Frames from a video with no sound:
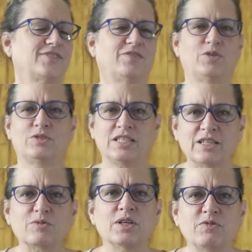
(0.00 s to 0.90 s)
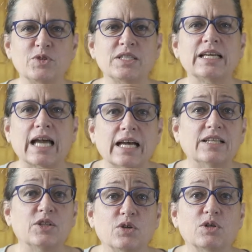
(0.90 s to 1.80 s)
if you see a gun
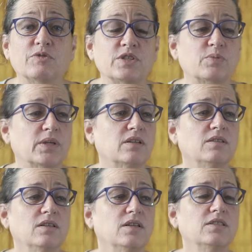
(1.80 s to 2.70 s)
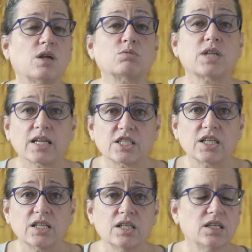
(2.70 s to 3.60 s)
and you don't know if it's real, don't touch
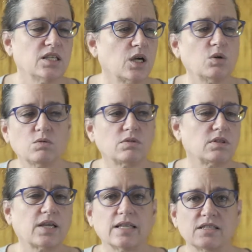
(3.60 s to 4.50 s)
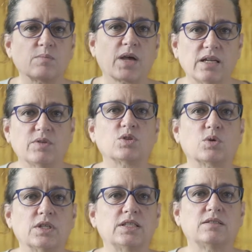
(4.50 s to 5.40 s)
it. Go get some kind of
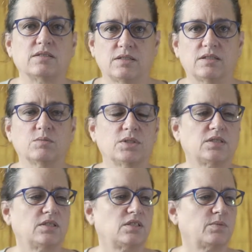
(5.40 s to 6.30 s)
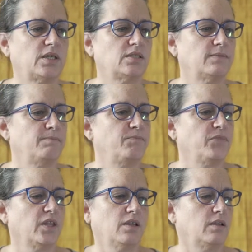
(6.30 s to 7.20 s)
authorities to deal with the situation.
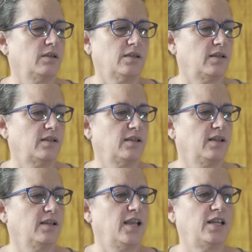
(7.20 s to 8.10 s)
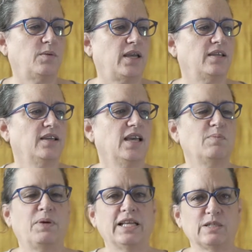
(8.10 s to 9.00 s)
Anyway, a
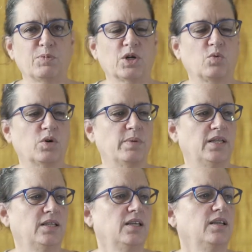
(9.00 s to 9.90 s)
Pittsburgh woman